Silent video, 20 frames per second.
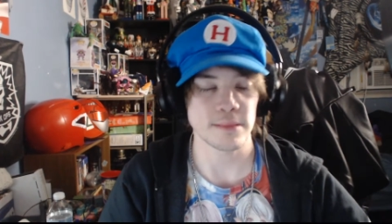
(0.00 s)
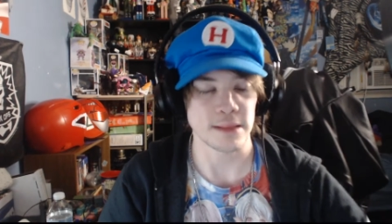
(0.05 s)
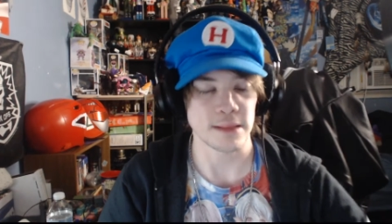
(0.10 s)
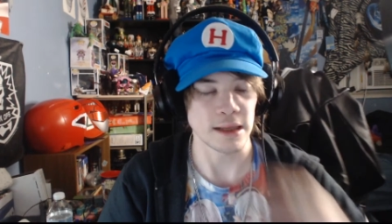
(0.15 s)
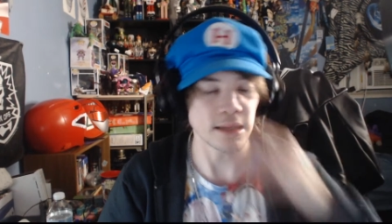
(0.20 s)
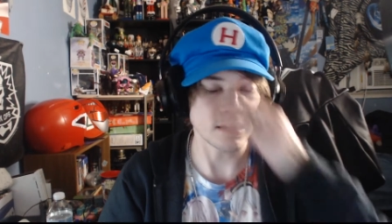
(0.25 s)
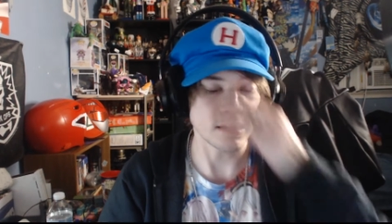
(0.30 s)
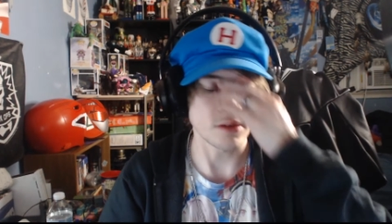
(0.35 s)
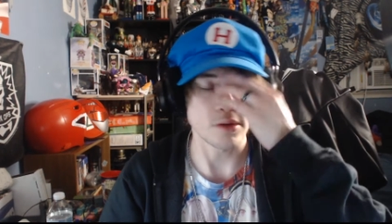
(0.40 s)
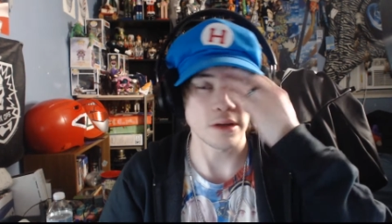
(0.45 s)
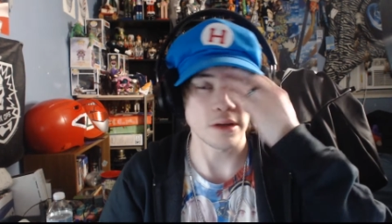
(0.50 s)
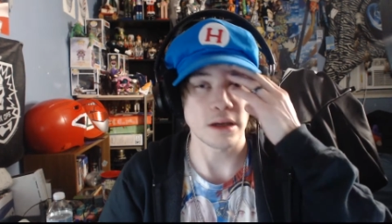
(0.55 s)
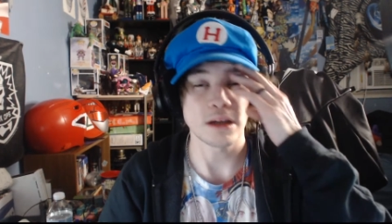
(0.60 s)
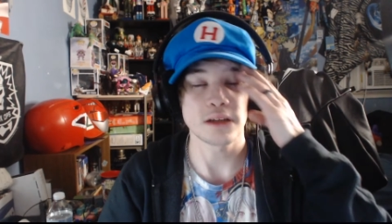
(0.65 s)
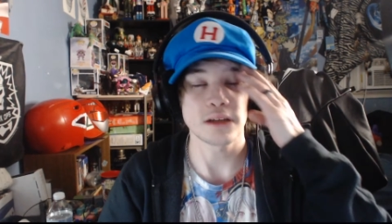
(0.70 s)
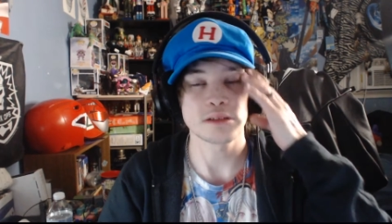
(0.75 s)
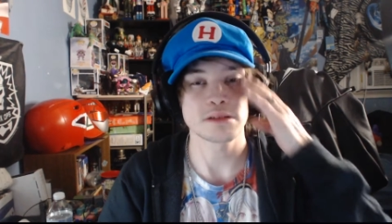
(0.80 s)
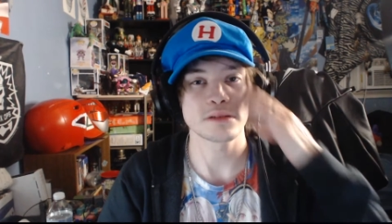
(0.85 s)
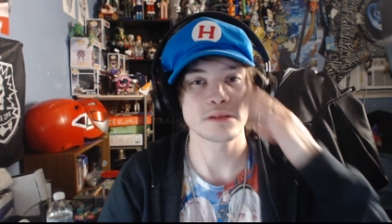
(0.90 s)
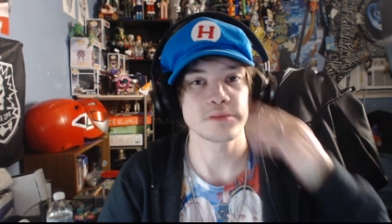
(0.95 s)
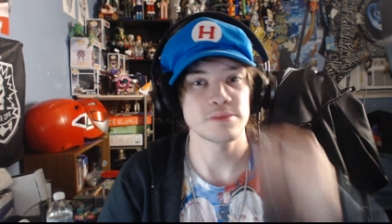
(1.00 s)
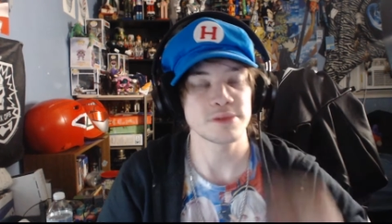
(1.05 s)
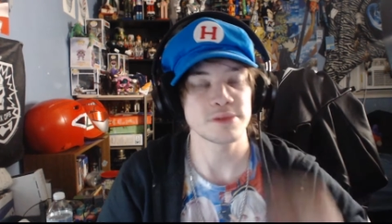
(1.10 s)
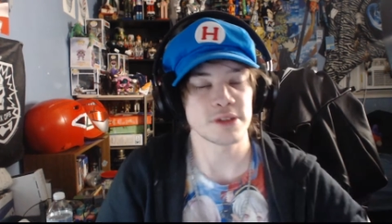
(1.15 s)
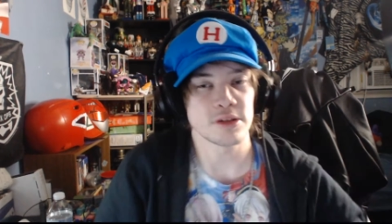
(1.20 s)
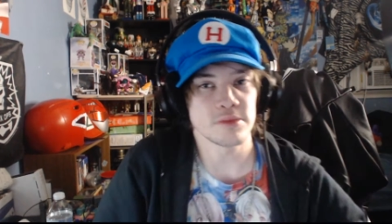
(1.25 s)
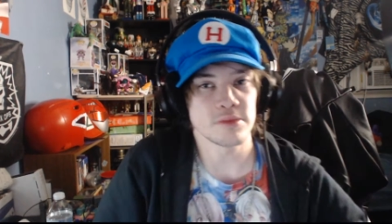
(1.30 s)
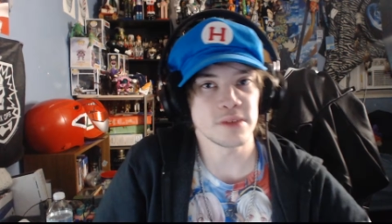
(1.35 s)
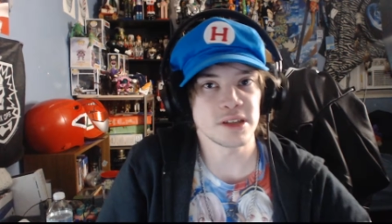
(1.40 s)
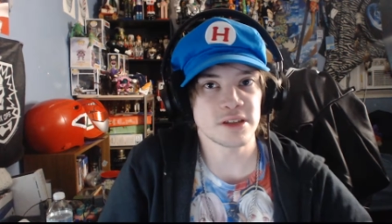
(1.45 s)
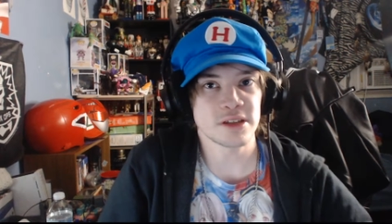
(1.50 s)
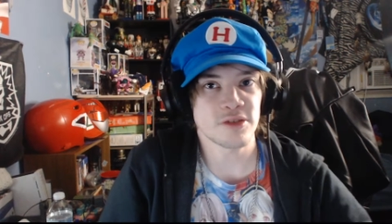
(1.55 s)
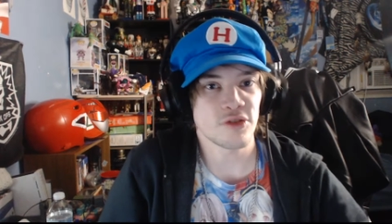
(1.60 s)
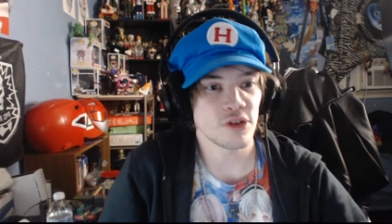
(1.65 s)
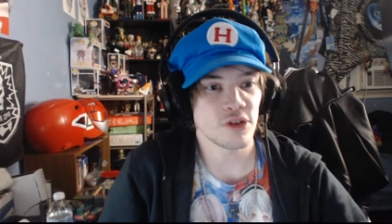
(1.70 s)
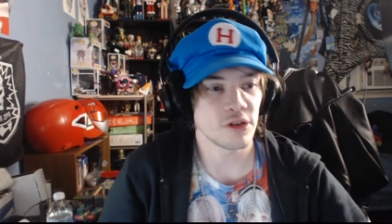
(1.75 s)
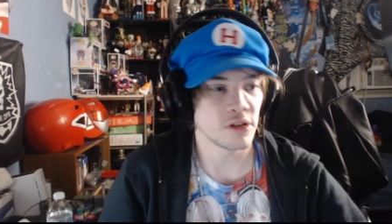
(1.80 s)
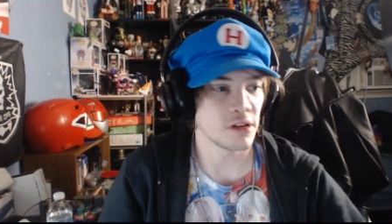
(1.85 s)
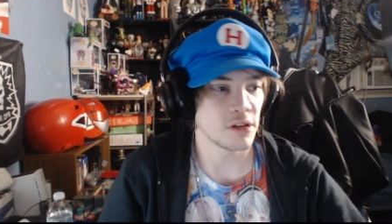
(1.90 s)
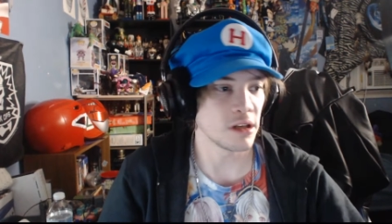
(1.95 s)
thank you guys so much
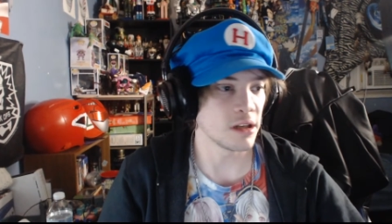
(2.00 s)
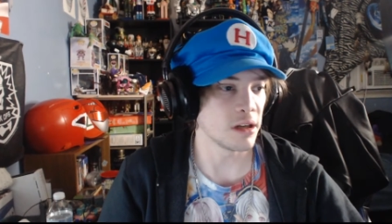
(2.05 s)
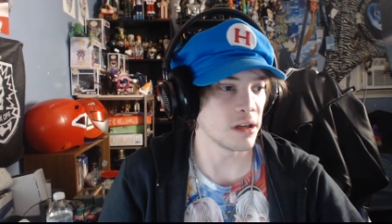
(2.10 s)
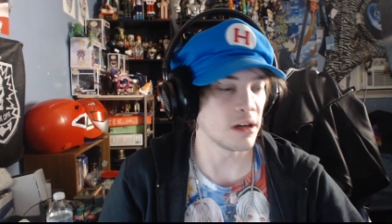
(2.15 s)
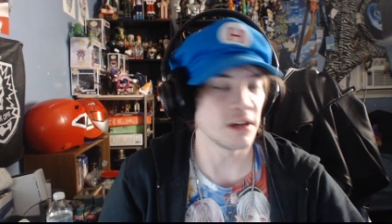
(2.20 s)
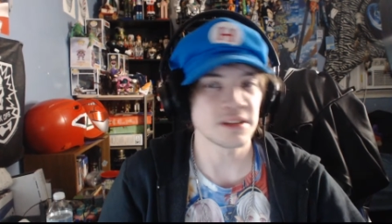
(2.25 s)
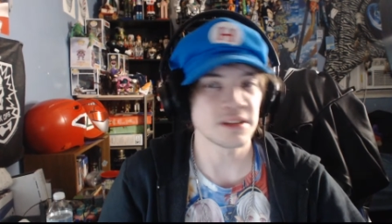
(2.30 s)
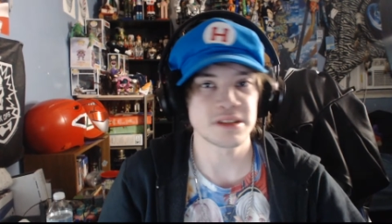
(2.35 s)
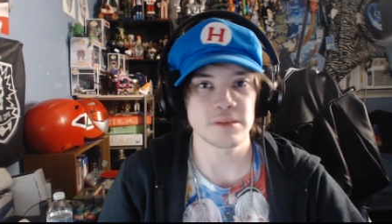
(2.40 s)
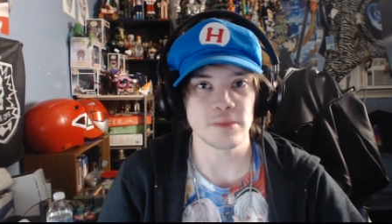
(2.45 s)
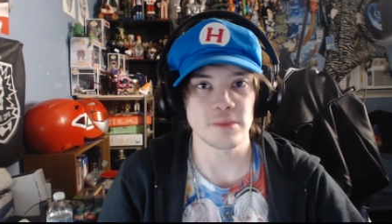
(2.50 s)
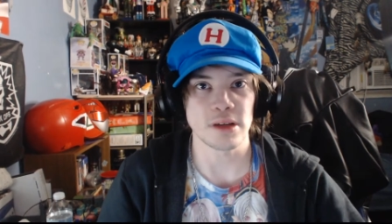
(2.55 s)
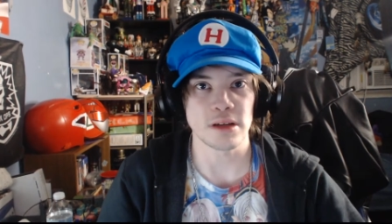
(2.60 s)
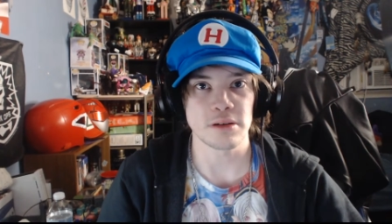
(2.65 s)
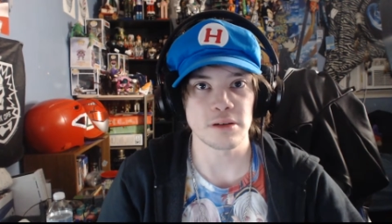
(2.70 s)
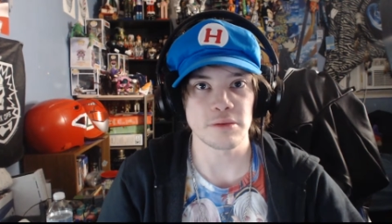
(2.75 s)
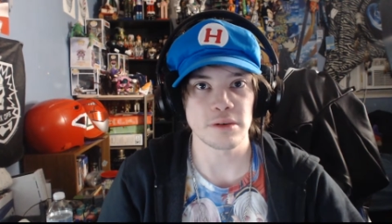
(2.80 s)
for an awesome year.